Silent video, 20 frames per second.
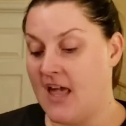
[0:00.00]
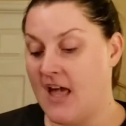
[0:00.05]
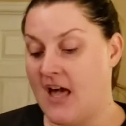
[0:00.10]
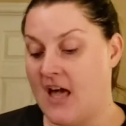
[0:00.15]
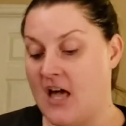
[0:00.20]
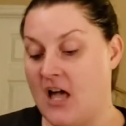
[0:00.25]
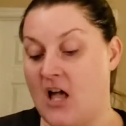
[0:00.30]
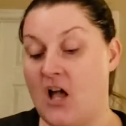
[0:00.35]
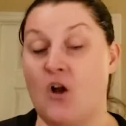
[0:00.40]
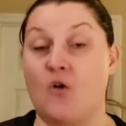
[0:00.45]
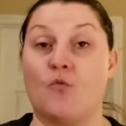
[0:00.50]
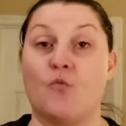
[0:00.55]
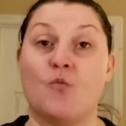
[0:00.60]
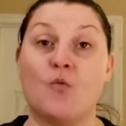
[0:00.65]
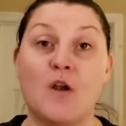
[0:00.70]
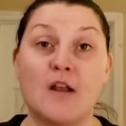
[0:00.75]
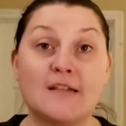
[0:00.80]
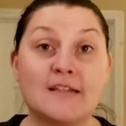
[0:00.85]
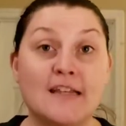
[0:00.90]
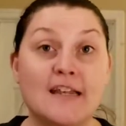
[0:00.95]

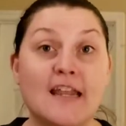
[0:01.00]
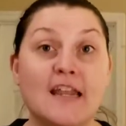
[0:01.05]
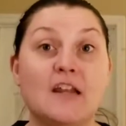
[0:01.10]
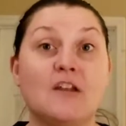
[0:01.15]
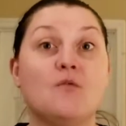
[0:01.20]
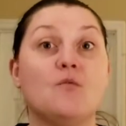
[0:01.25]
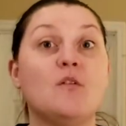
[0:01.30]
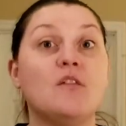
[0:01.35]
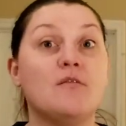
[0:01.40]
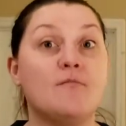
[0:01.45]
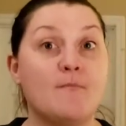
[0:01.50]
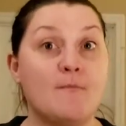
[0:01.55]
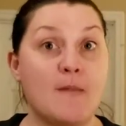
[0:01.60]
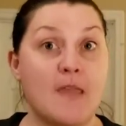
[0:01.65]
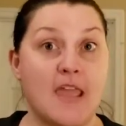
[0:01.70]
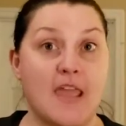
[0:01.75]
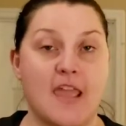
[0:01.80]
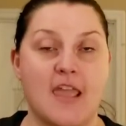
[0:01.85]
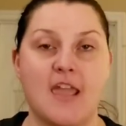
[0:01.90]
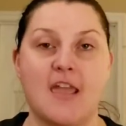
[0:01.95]
resonated with
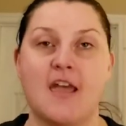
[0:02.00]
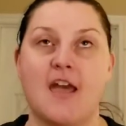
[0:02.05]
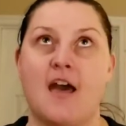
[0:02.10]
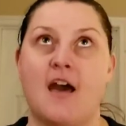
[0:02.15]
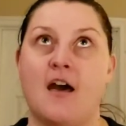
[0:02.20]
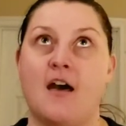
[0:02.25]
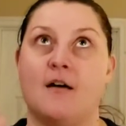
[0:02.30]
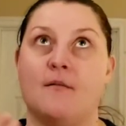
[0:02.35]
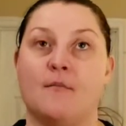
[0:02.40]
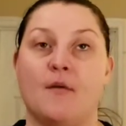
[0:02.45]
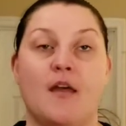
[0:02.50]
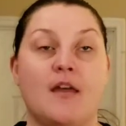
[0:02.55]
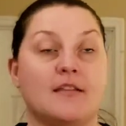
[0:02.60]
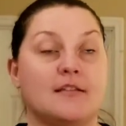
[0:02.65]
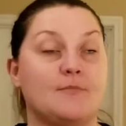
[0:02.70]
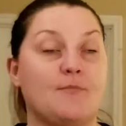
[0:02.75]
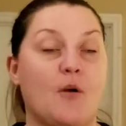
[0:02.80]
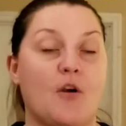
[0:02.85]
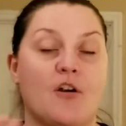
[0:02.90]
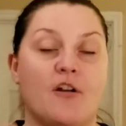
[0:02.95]
me
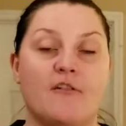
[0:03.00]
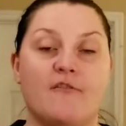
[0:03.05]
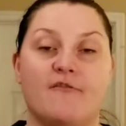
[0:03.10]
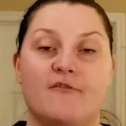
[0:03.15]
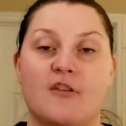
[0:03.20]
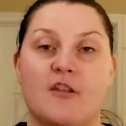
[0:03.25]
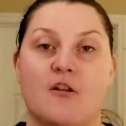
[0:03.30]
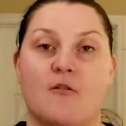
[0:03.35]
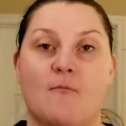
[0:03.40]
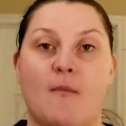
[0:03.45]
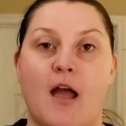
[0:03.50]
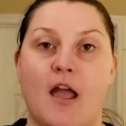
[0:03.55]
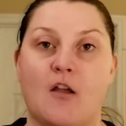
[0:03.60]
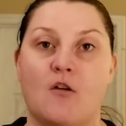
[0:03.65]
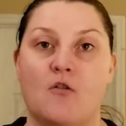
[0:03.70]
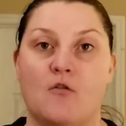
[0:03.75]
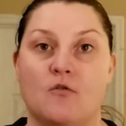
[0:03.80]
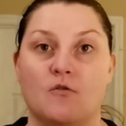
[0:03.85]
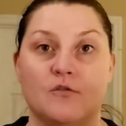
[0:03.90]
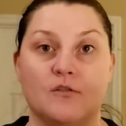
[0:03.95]
as part of, my
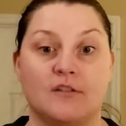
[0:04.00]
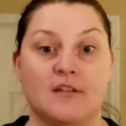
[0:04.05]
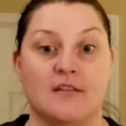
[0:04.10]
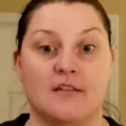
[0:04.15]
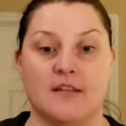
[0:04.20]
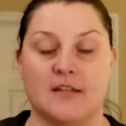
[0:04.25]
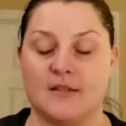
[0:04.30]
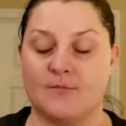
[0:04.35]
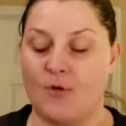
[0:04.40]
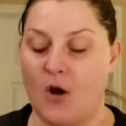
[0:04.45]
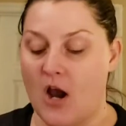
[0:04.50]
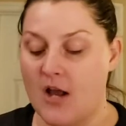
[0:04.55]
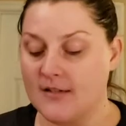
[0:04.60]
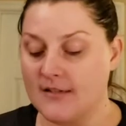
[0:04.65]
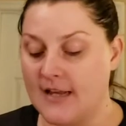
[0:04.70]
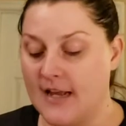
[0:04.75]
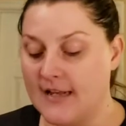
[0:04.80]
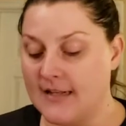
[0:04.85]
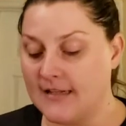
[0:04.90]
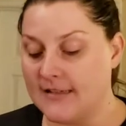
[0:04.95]
goals in this
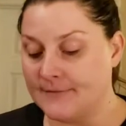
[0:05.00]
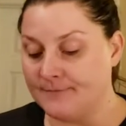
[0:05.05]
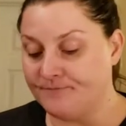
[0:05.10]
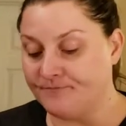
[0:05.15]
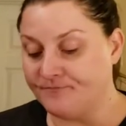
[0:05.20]
process.